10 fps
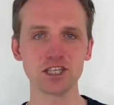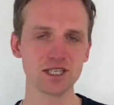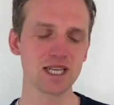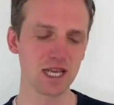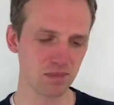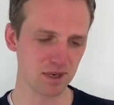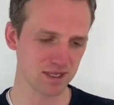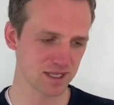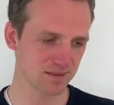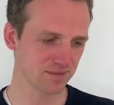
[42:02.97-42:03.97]

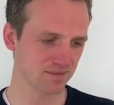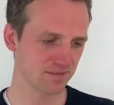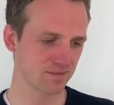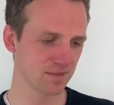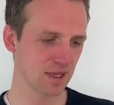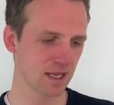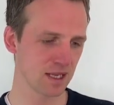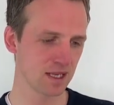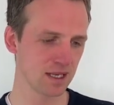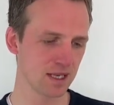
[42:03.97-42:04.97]
disciples.
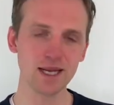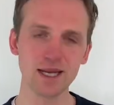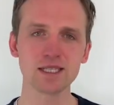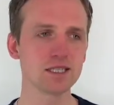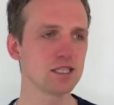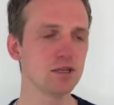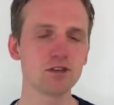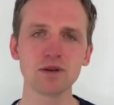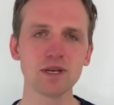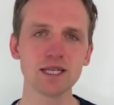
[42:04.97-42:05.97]
It isn't, you
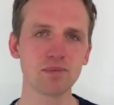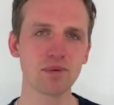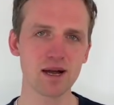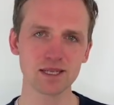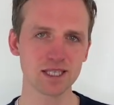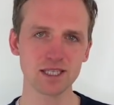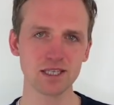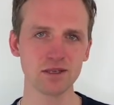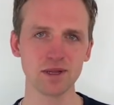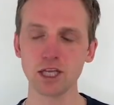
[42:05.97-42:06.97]
don't need a pastor to
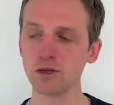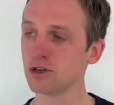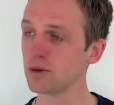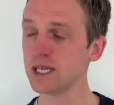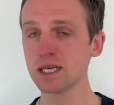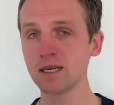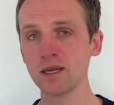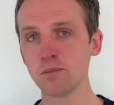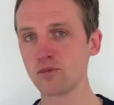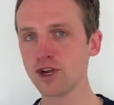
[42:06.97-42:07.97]
do that. You don't need a
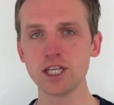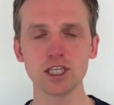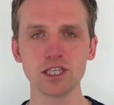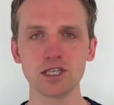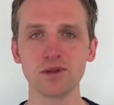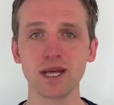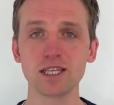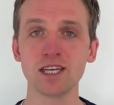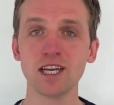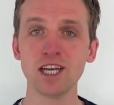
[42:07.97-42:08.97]
preacher to do
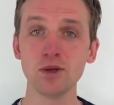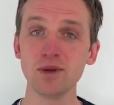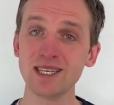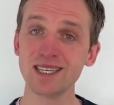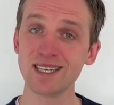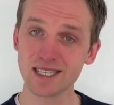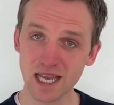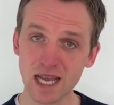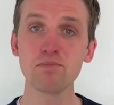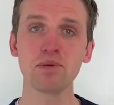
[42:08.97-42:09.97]
that. You need a
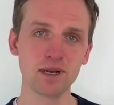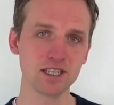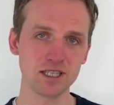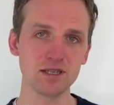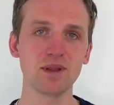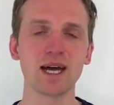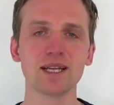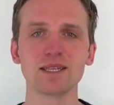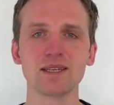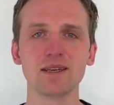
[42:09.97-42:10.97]
disciple to do
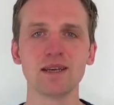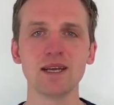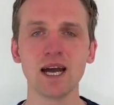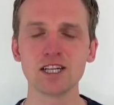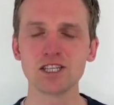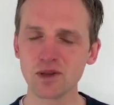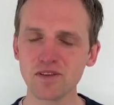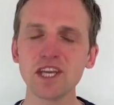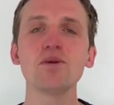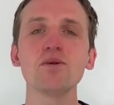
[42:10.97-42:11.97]
that. And so, if
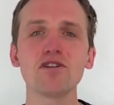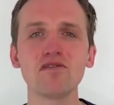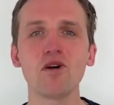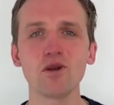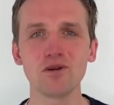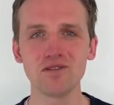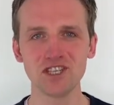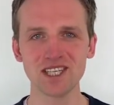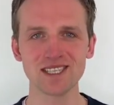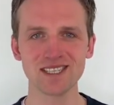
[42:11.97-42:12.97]
you are a follower of
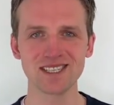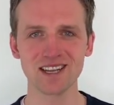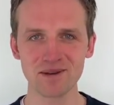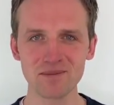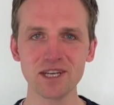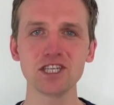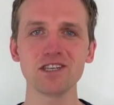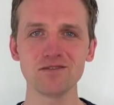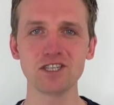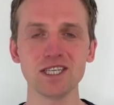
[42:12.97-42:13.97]
Jesus, the commission
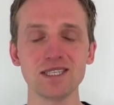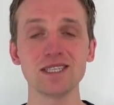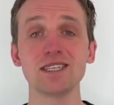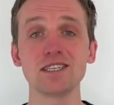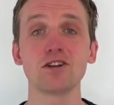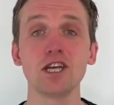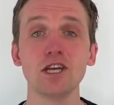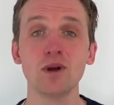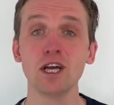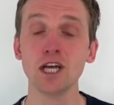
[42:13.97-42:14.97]
of Jesus is on
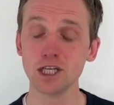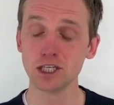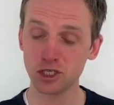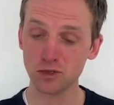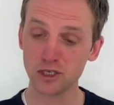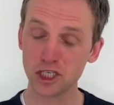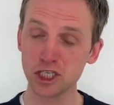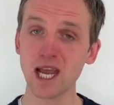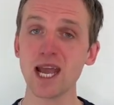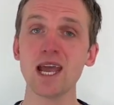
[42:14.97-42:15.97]
you to
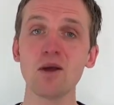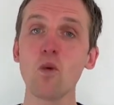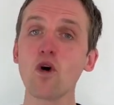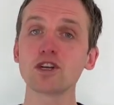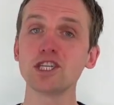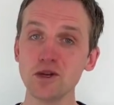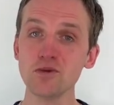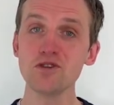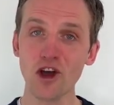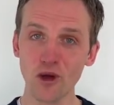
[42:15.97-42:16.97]
share what you
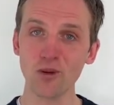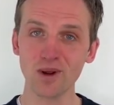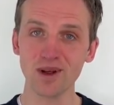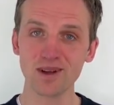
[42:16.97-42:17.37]
know